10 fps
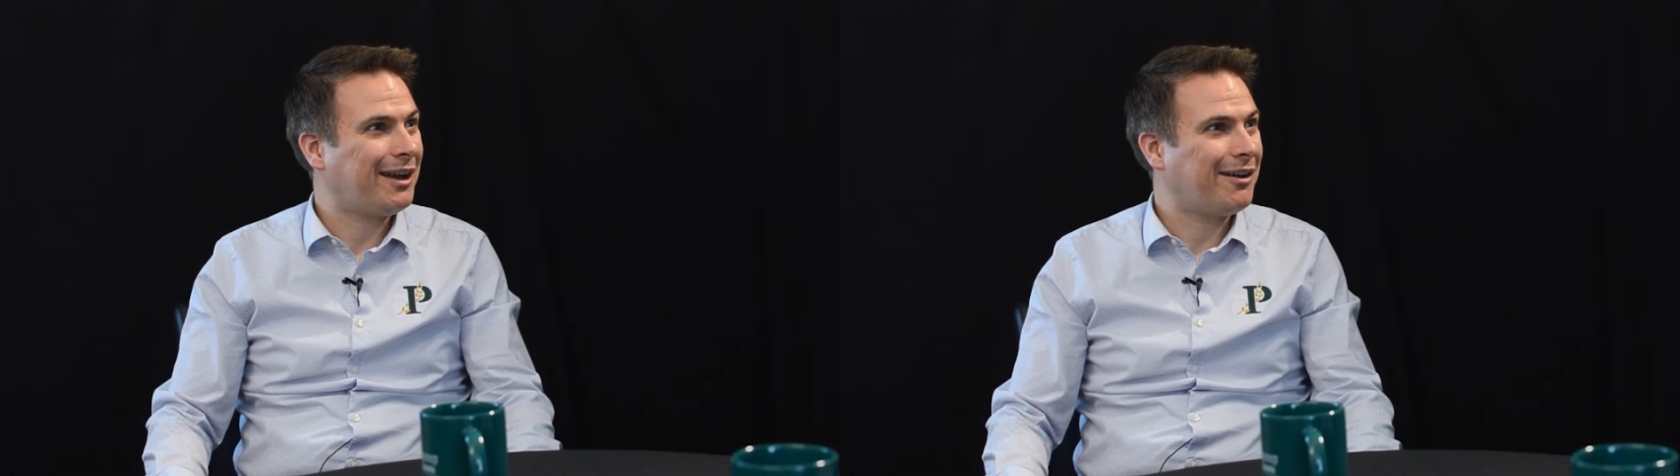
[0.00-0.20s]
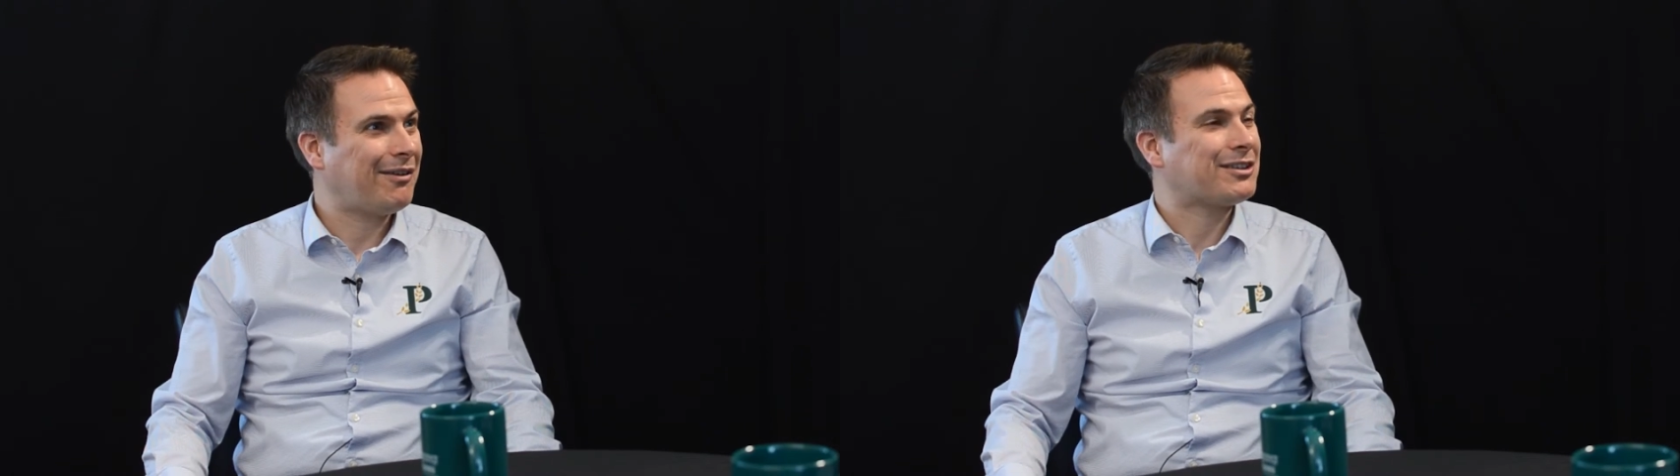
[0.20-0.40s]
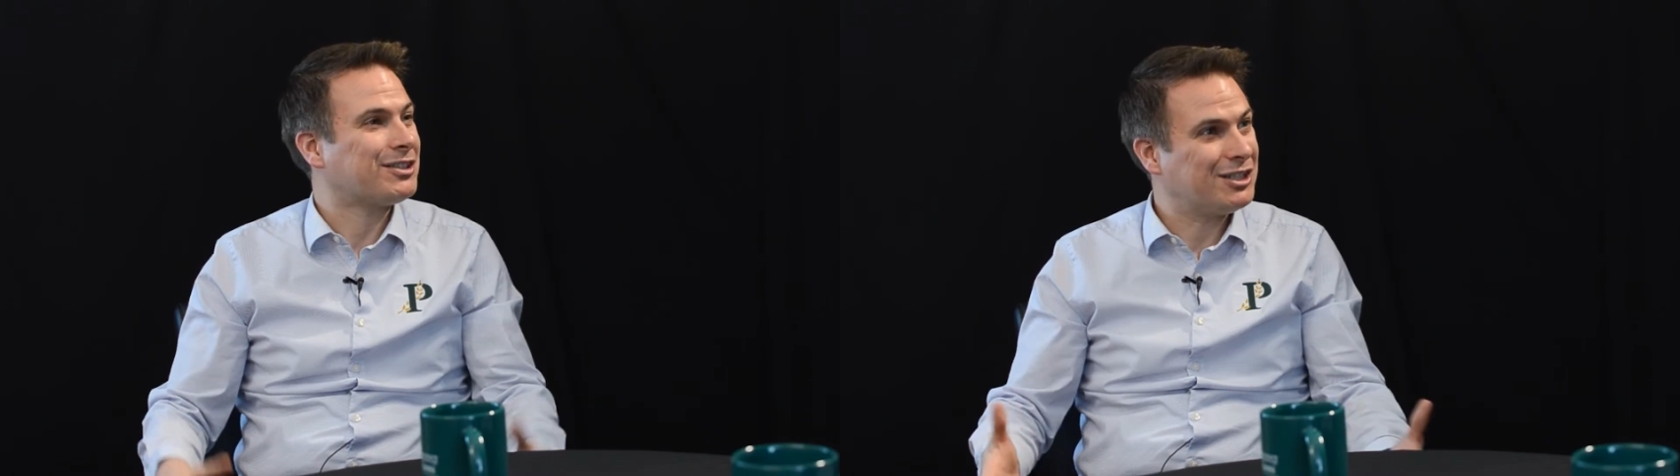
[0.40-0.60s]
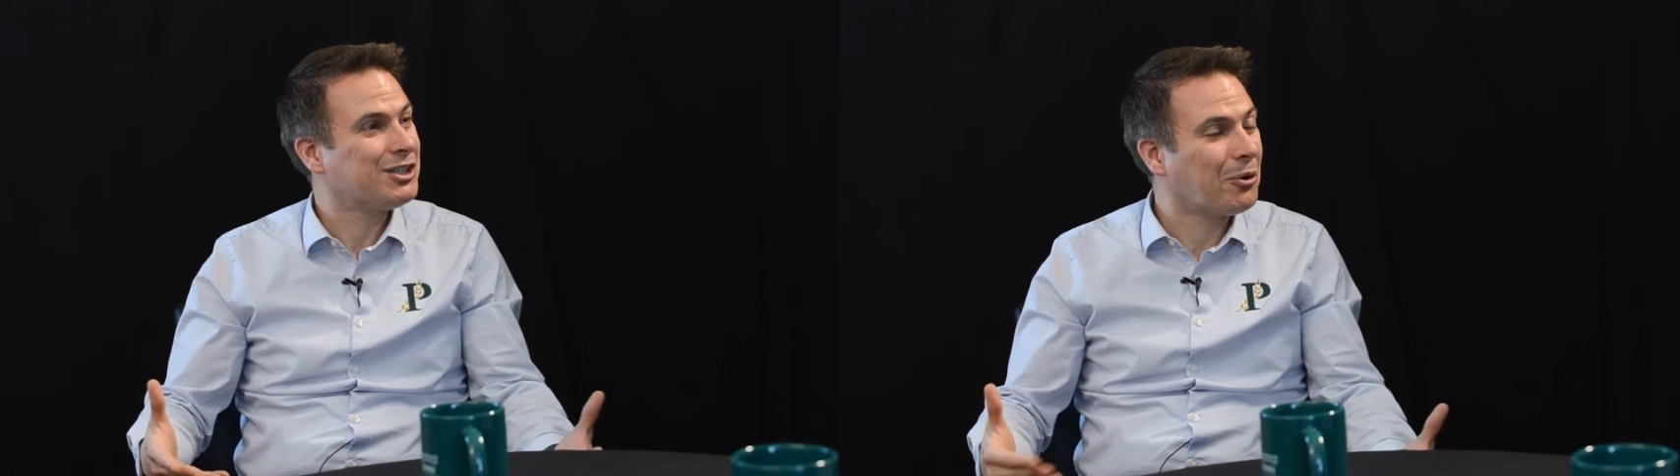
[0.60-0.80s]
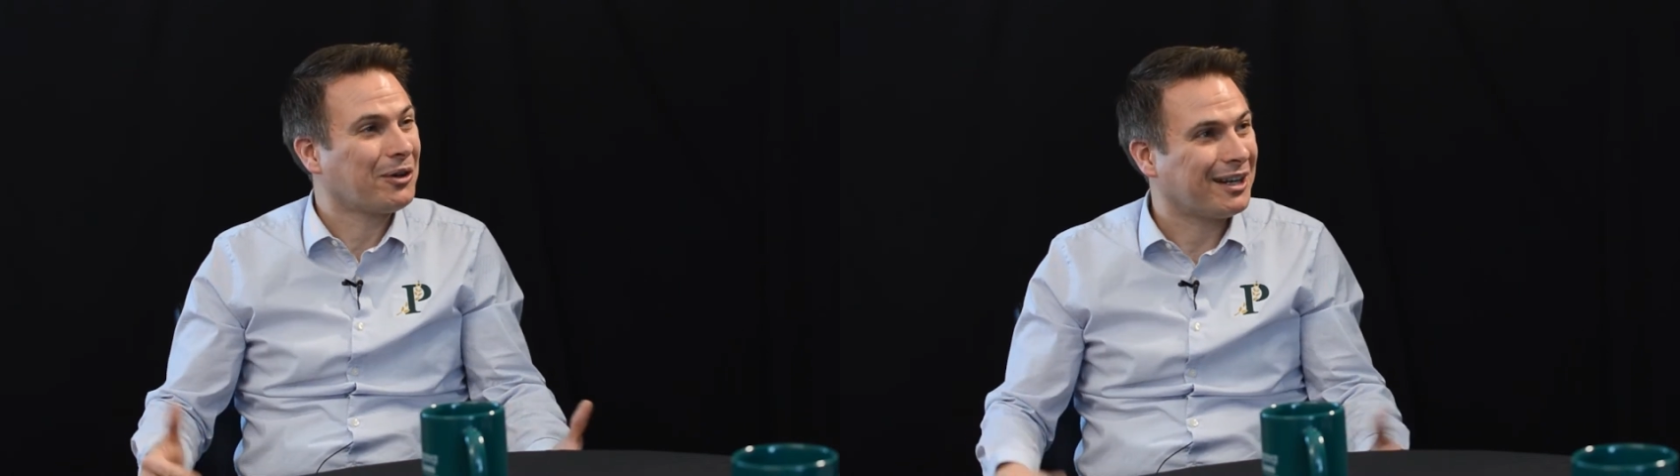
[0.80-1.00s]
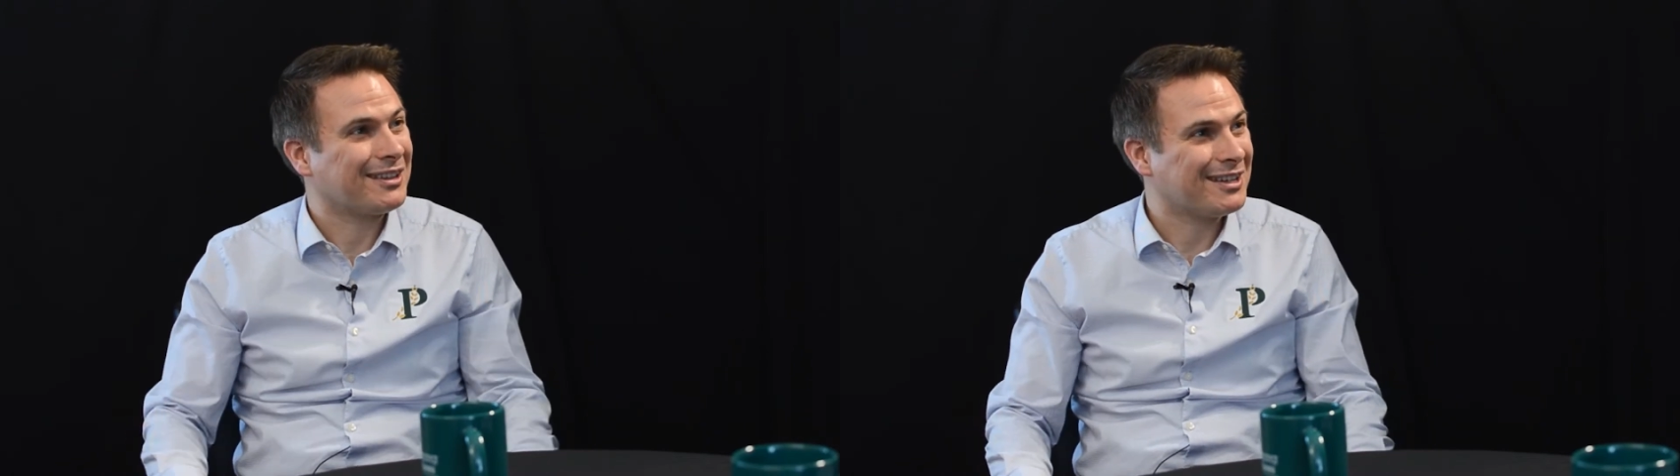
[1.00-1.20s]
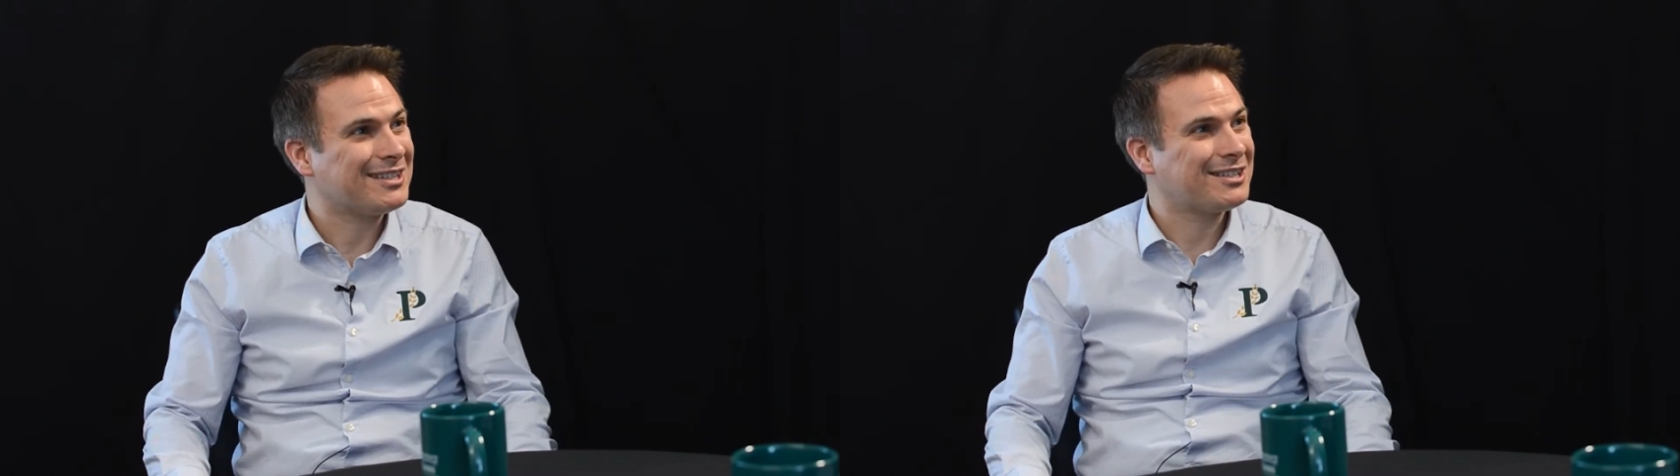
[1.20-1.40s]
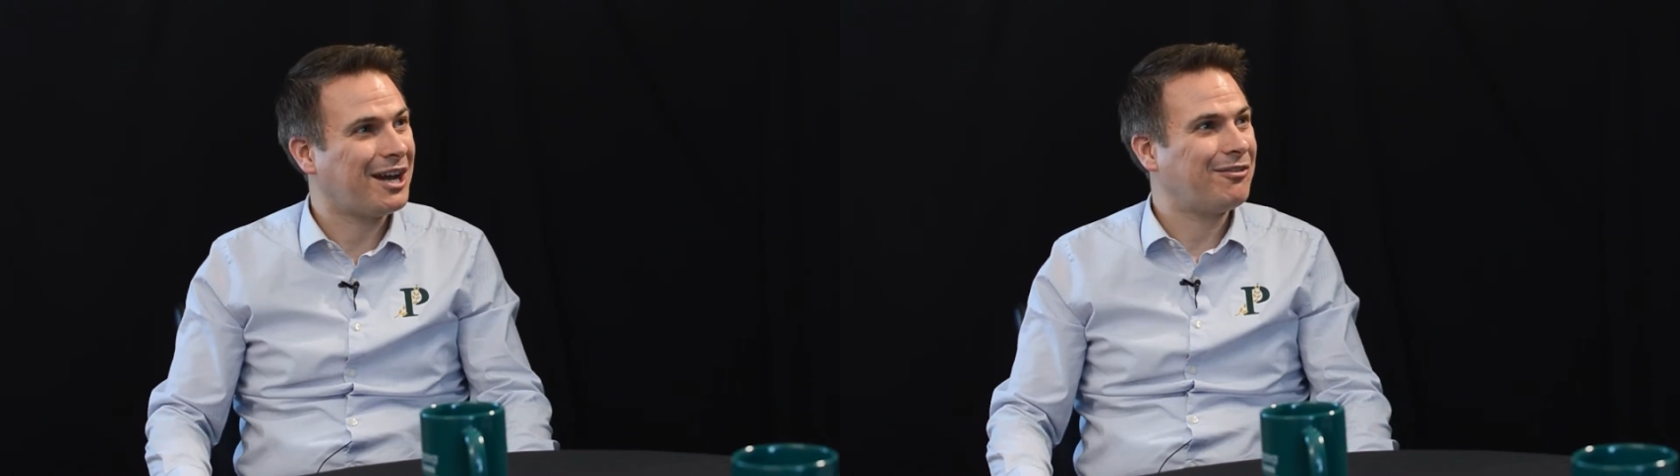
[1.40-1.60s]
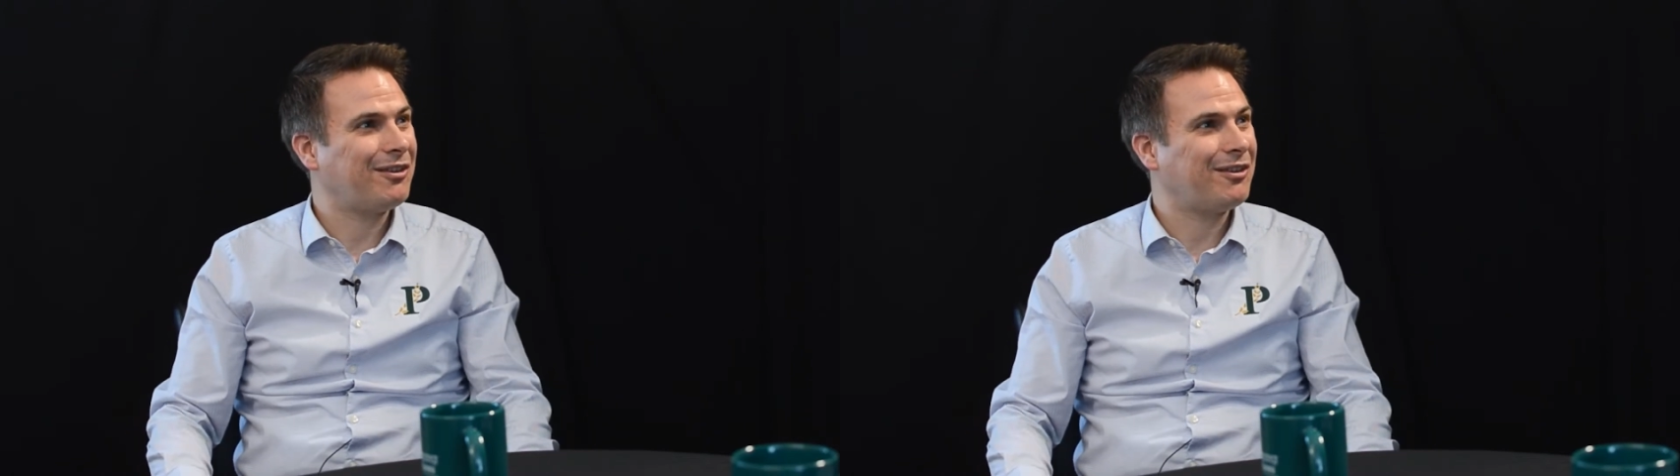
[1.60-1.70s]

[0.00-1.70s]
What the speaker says: of actually storing this stuff.